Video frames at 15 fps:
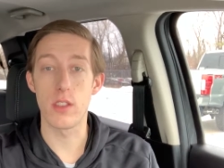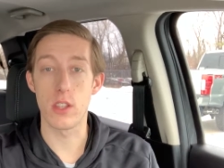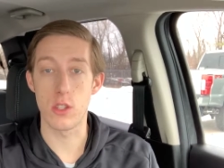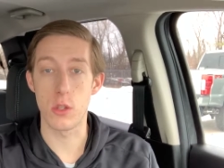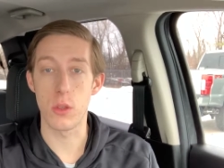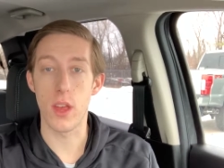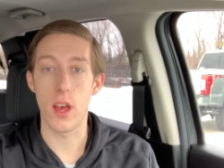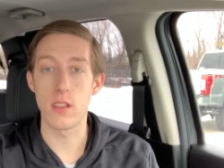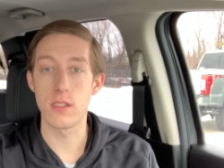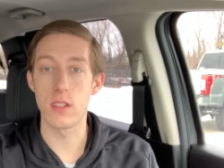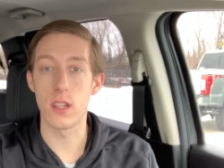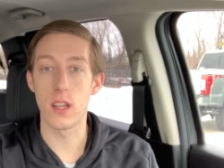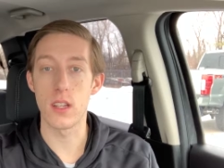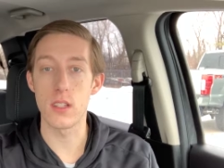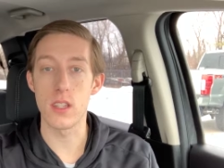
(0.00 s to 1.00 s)
the
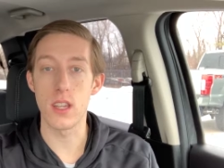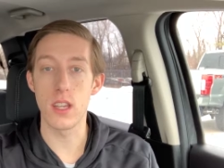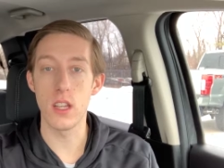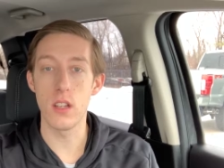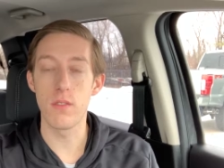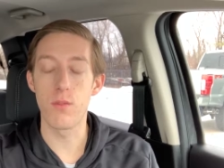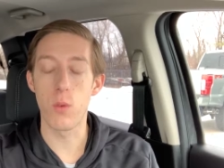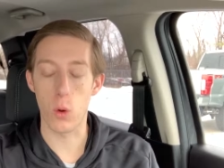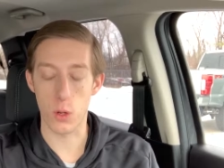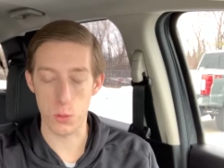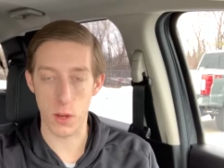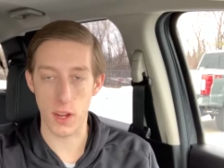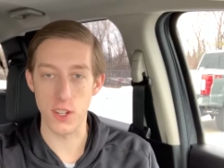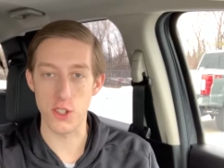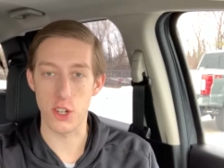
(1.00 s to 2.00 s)
2019 Ford
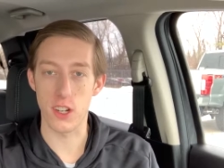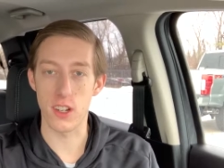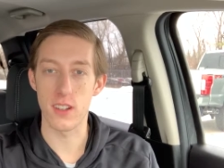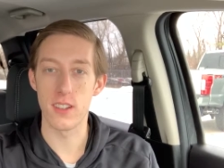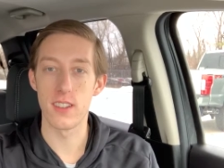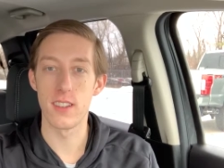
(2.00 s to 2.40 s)
Ranger.